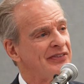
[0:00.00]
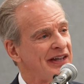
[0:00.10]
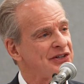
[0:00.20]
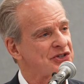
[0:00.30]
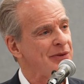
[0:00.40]

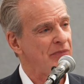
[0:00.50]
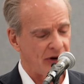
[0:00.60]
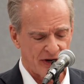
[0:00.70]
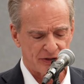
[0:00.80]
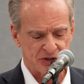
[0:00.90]
that has
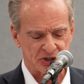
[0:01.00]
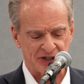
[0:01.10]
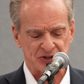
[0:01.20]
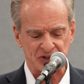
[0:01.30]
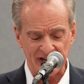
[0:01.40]

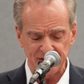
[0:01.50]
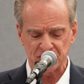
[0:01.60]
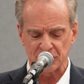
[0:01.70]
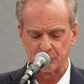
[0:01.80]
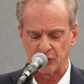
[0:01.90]
emerged
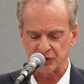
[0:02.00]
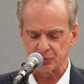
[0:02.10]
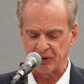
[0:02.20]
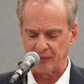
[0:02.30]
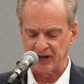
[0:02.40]
since the book's
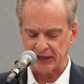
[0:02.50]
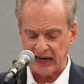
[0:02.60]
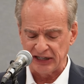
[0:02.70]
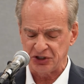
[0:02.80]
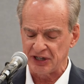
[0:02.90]

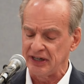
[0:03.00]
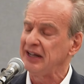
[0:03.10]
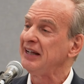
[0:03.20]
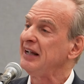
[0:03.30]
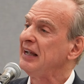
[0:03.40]
publication